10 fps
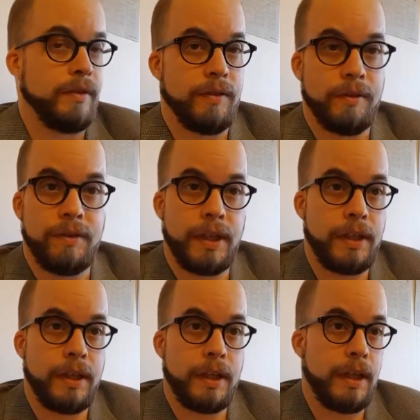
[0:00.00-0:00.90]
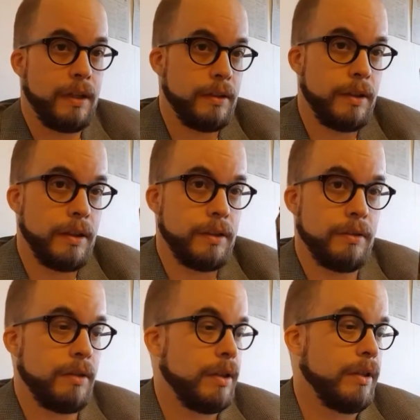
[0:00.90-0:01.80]
if you find any cans, this
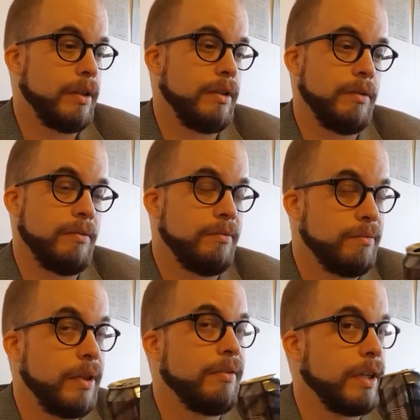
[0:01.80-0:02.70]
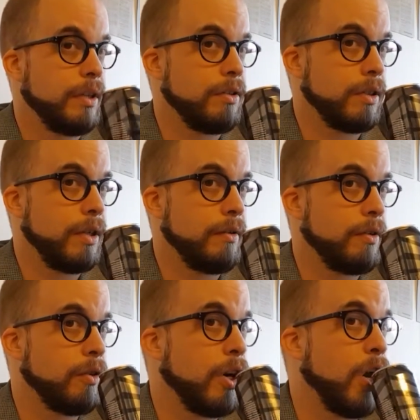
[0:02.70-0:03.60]
or any other, I think you should give it
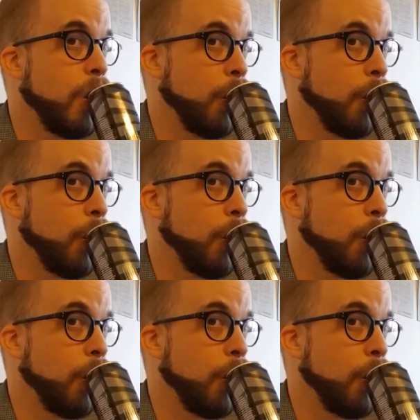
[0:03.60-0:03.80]
a try.